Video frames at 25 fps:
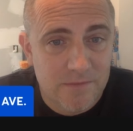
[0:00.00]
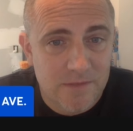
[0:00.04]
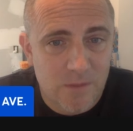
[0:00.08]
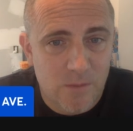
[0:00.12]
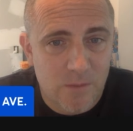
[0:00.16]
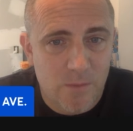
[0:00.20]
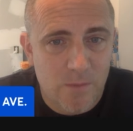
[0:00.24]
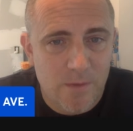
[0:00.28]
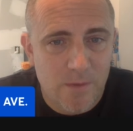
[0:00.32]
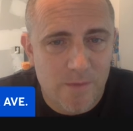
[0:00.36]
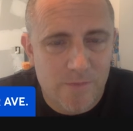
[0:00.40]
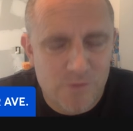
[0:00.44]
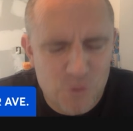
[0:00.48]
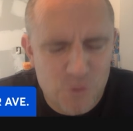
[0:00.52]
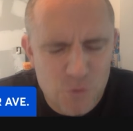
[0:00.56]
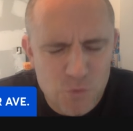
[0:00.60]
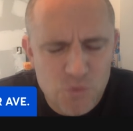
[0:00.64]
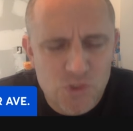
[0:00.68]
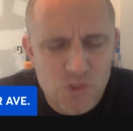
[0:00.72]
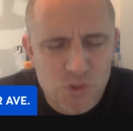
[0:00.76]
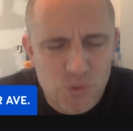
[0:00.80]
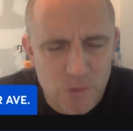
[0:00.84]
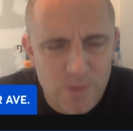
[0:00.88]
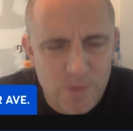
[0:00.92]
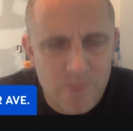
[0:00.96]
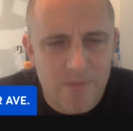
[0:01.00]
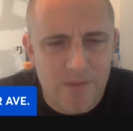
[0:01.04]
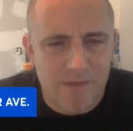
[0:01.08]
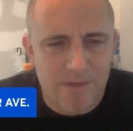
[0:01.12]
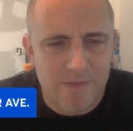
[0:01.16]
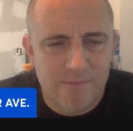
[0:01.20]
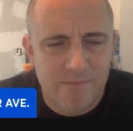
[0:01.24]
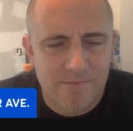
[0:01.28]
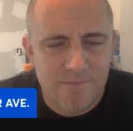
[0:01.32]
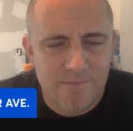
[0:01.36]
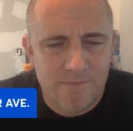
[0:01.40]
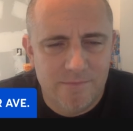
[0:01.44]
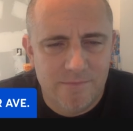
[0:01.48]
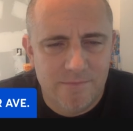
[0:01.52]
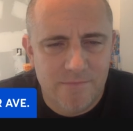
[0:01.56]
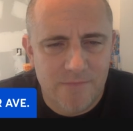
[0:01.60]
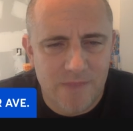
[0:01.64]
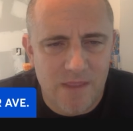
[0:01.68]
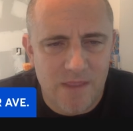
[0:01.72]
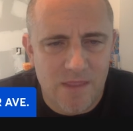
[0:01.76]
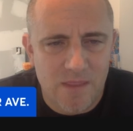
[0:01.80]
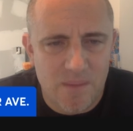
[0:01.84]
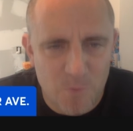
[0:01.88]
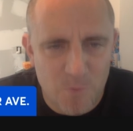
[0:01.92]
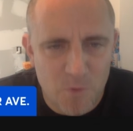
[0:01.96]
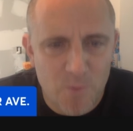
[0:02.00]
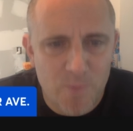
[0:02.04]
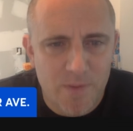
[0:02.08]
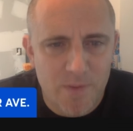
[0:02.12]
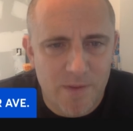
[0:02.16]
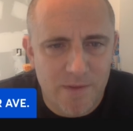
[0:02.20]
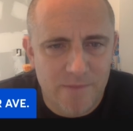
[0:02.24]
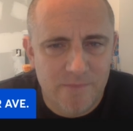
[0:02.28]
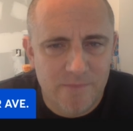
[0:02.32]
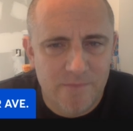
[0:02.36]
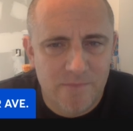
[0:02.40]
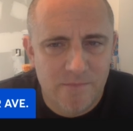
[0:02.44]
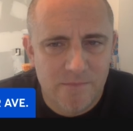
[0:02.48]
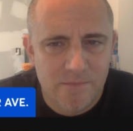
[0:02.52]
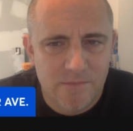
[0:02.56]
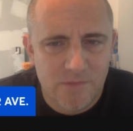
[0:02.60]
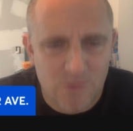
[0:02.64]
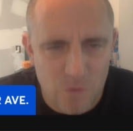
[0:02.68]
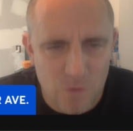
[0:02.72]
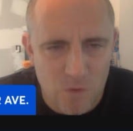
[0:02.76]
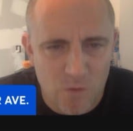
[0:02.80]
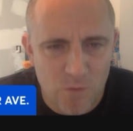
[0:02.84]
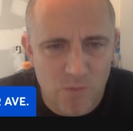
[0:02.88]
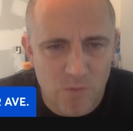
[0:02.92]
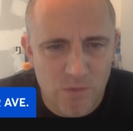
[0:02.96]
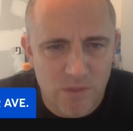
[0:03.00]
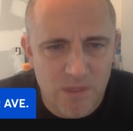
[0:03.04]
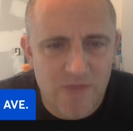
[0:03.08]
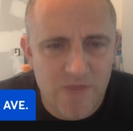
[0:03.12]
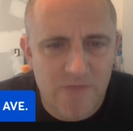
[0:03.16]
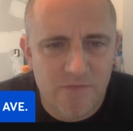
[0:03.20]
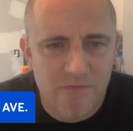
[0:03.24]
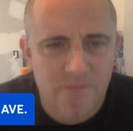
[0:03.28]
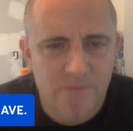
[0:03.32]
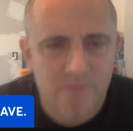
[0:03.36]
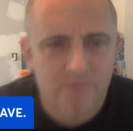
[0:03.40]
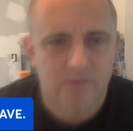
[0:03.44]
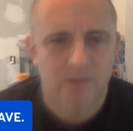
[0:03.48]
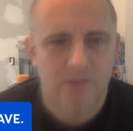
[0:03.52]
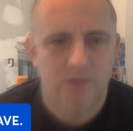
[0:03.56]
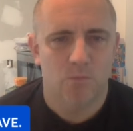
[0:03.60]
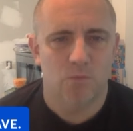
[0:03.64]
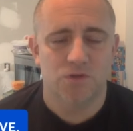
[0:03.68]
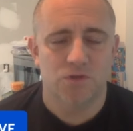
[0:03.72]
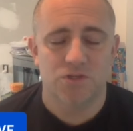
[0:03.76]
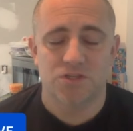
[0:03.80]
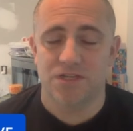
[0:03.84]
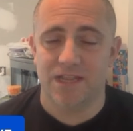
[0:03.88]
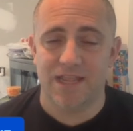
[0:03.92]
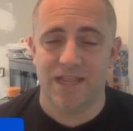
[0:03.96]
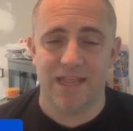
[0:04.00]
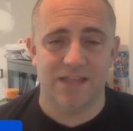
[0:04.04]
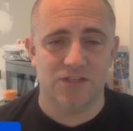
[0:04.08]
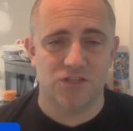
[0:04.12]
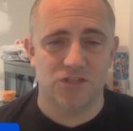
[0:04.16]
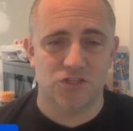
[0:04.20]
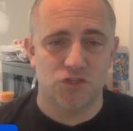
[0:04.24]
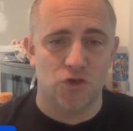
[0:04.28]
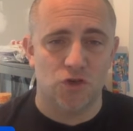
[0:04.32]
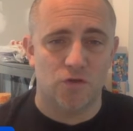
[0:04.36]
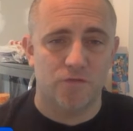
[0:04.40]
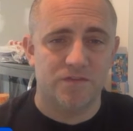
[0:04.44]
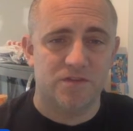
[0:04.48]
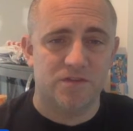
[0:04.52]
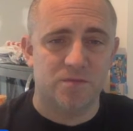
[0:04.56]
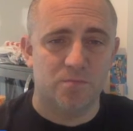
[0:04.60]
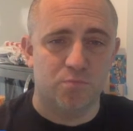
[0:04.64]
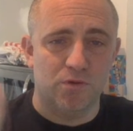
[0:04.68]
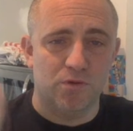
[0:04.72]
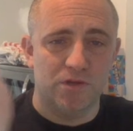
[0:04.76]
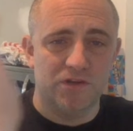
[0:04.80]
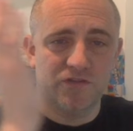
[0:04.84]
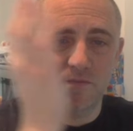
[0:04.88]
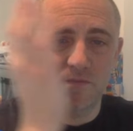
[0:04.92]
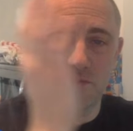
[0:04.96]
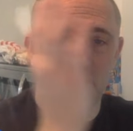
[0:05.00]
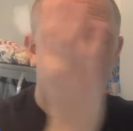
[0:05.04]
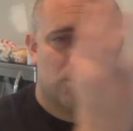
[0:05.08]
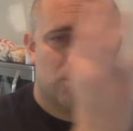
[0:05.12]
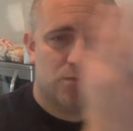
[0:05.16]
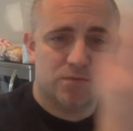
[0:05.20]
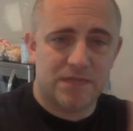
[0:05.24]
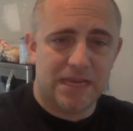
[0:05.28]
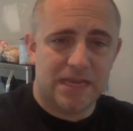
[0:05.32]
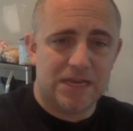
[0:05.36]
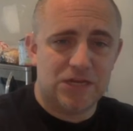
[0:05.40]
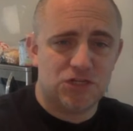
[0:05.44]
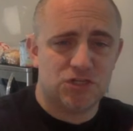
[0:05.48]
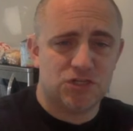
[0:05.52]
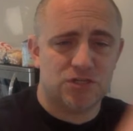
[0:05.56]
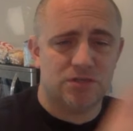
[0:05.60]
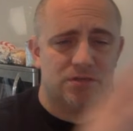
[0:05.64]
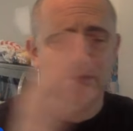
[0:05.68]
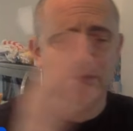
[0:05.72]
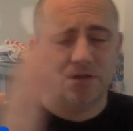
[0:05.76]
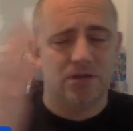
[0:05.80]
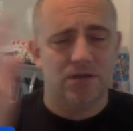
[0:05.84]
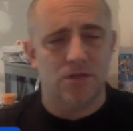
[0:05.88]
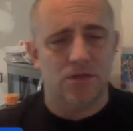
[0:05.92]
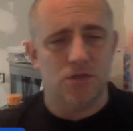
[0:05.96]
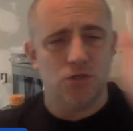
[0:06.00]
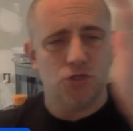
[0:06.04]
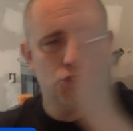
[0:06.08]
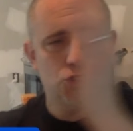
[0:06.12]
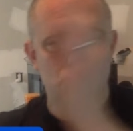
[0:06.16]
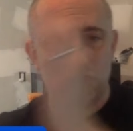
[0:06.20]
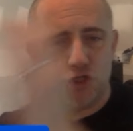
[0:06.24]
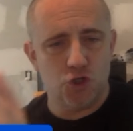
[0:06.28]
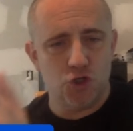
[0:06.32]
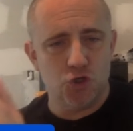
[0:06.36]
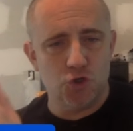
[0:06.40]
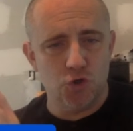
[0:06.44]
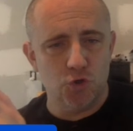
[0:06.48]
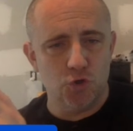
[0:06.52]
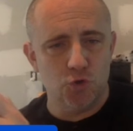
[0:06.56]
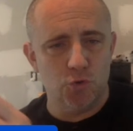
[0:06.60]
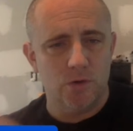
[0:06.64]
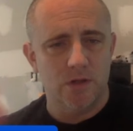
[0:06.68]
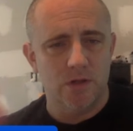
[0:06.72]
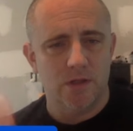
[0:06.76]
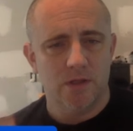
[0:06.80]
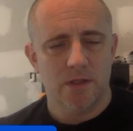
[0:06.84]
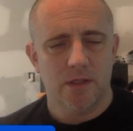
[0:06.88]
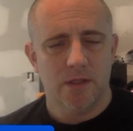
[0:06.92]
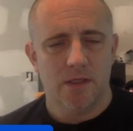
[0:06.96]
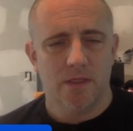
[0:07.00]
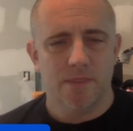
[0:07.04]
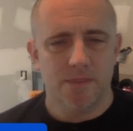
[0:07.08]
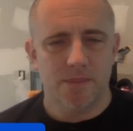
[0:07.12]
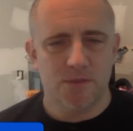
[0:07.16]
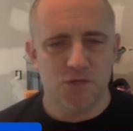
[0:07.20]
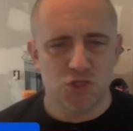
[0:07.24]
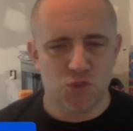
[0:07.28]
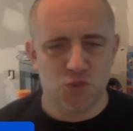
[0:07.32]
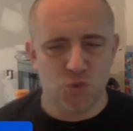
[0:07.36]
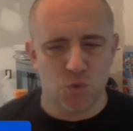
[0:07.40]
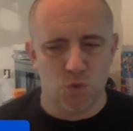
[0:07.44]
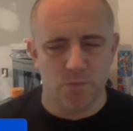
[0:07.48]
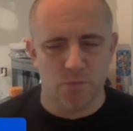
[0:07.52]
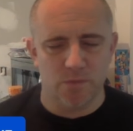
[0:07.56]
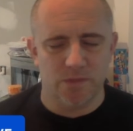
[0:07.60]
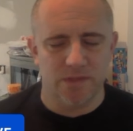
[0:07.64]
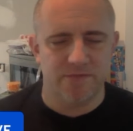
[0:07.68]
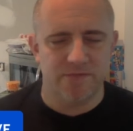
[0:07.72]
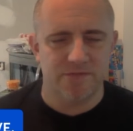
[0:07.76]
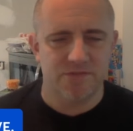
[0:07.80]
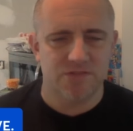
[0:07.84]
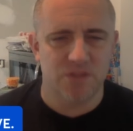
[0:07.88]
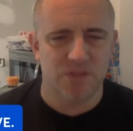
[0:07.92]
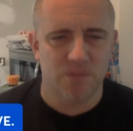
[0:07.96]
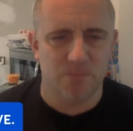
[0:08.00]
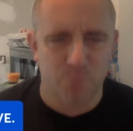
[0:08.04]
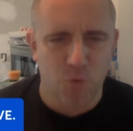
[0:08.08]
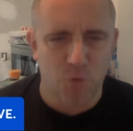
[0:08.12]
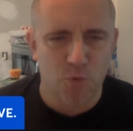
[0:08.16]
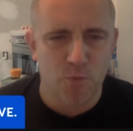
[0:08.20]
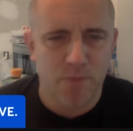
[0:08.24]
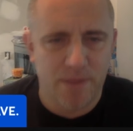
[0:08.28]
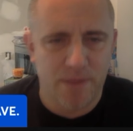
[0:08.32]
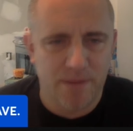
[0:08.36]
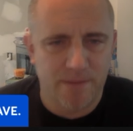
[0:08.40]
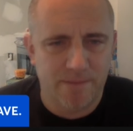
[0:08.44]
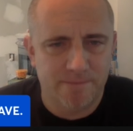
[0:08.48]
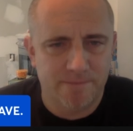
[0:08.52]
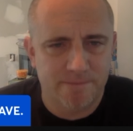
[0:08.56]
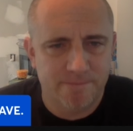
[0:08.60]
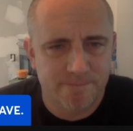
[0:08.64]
And we have two swingmen in the bullpen, long relief, which again serve as a bridge from the rotation to the short relievers in the bullpen.